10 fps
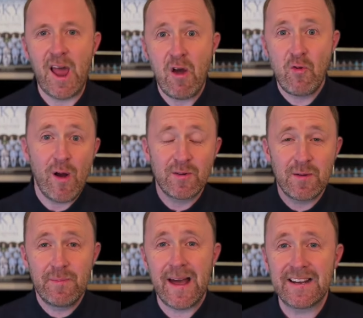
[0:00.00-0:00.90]
So
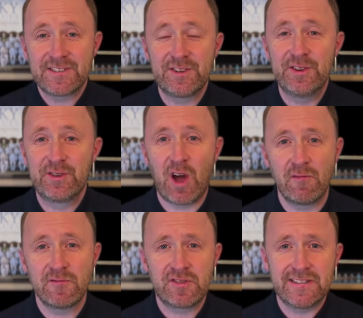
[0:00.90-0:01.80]
welcome back to
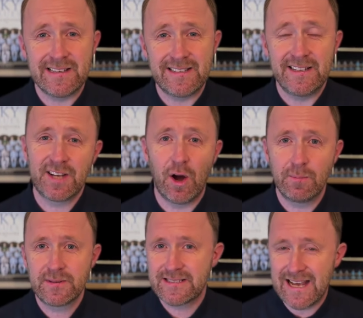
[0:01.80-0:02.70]
Coventry City
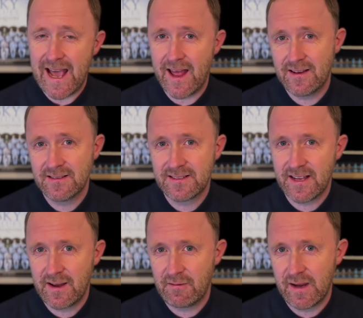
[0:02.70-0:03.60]
Top 10
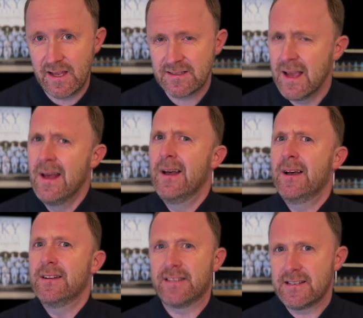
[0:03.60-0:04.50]

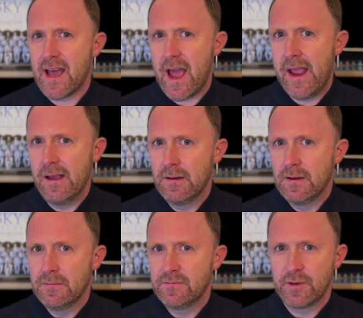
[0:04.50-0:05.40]
series. Today
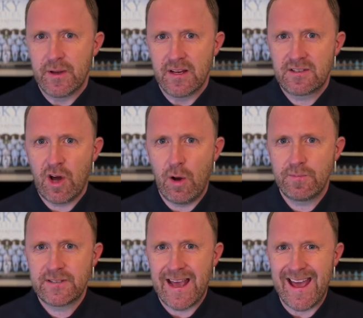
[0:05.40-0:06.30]
I'm doing top
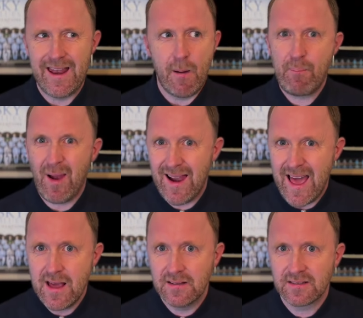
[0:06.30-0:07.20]
10
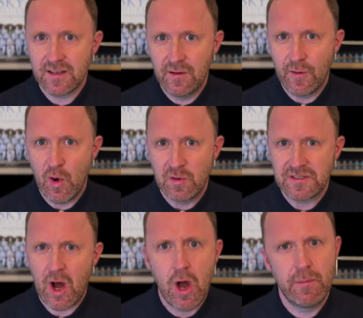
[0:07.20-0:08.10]
players of all
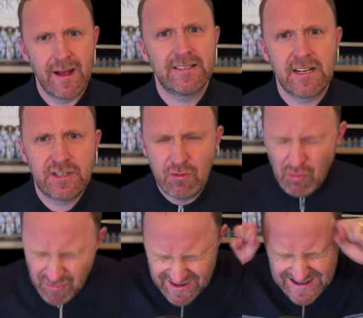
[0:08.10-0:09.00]
time. That's actually
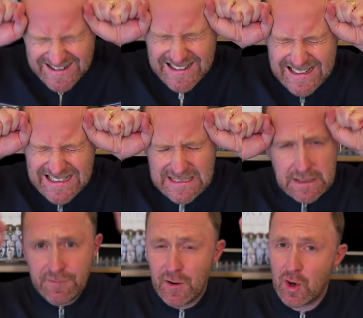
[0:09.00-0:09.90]
really
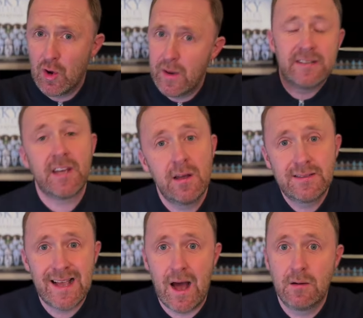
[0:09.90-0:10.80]
difficult. It
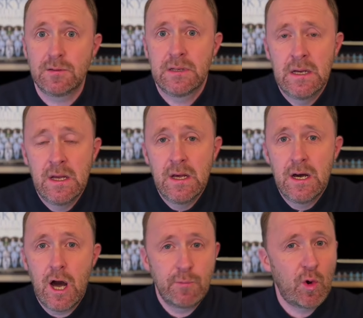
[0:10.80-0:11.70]
turns out
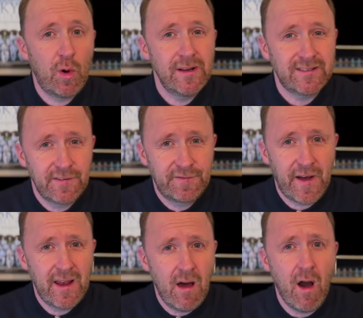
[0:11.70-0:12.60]
I'm quite a
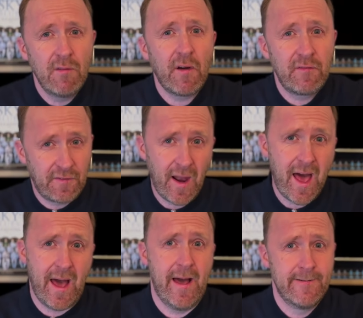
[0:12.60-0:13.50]
fan of
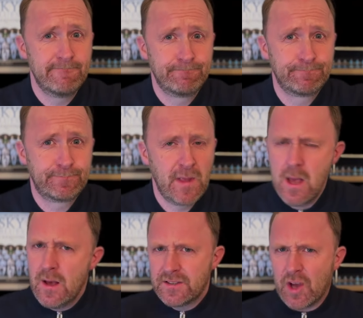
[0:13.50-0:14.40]
flair.
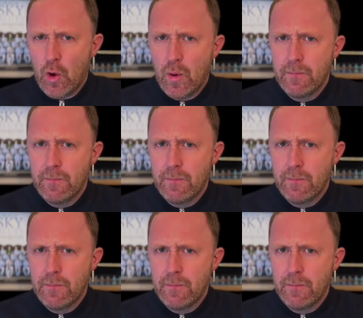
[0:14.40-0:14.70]
So,